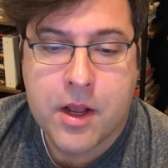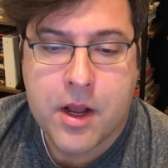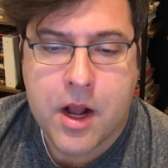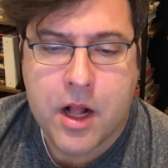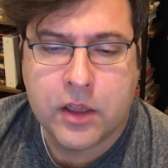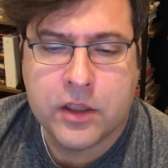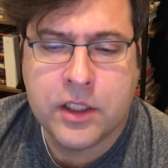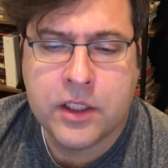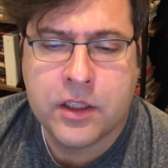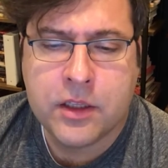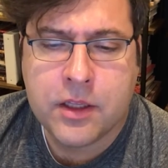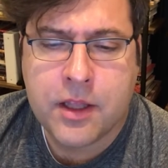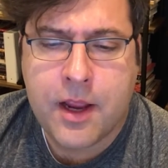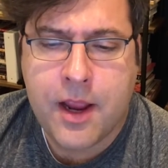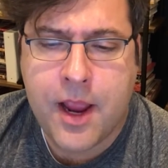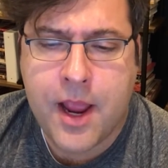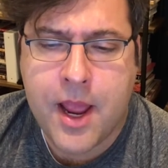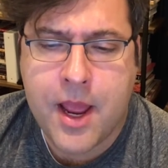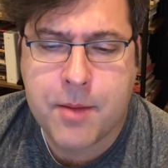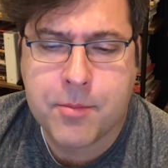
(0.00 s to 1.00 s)
"A little
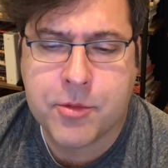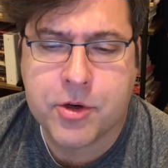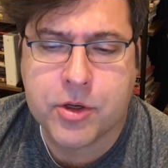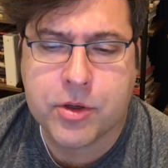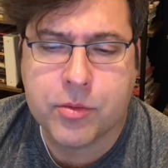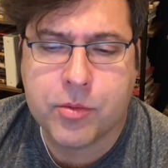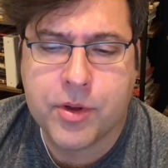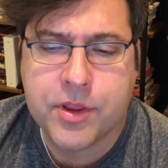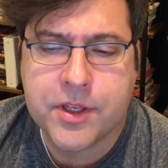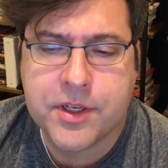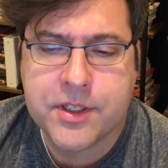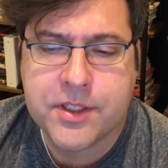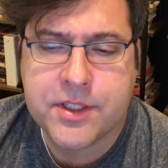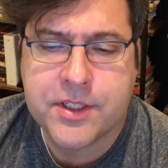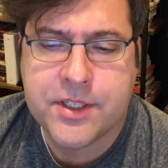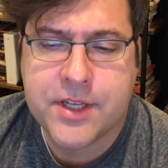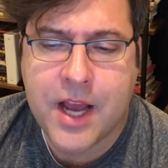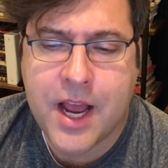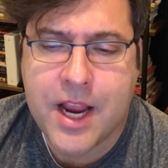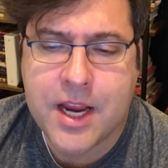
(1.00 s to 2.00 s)
hammer with a
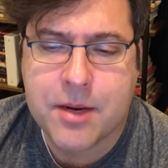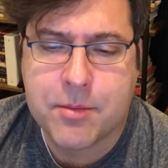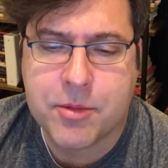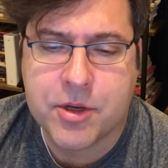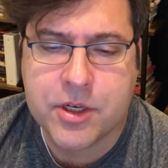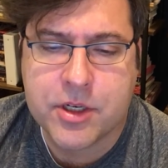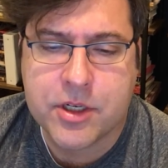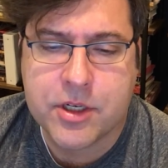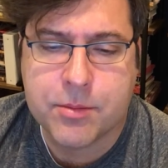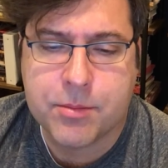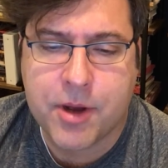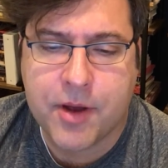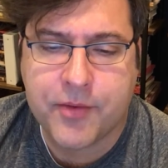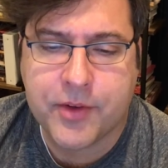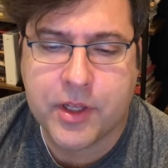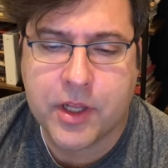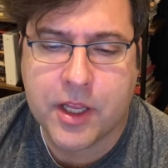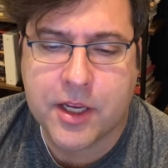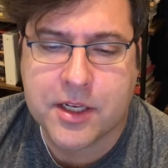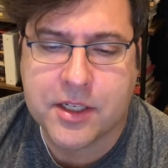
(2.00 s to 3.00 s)
diamond above
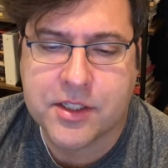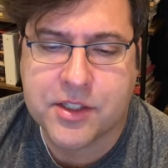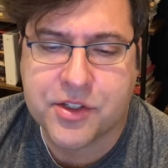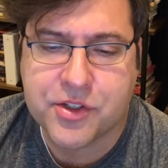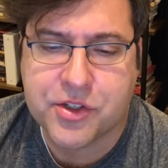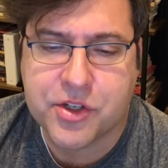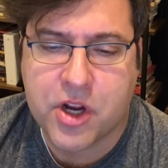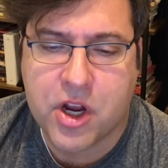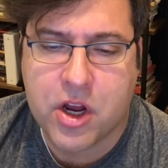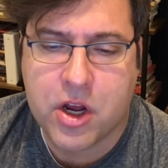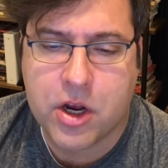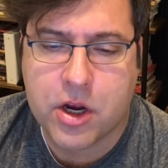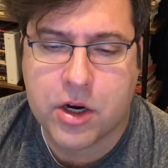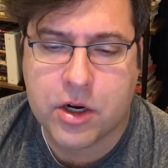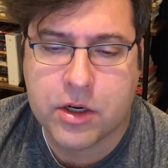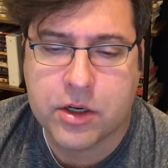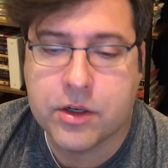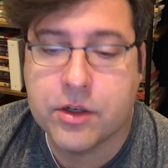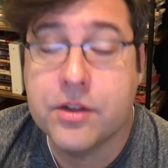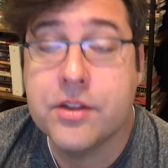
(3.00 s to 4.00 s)
it like a
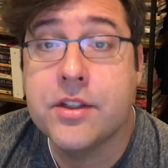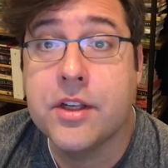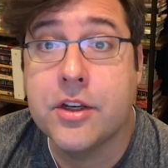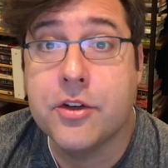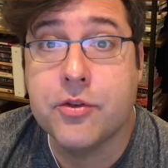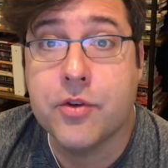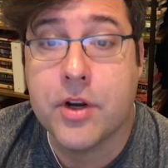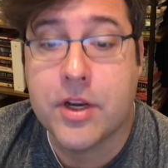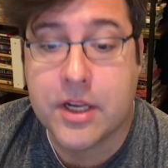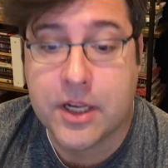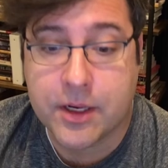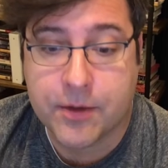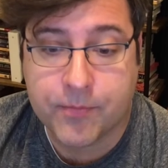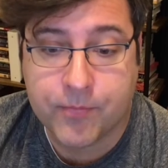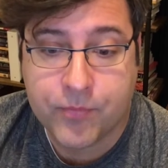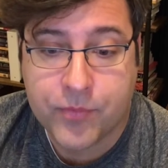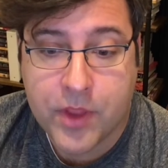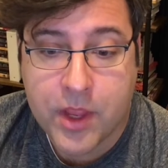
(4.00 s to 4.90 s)
star," said Drinian.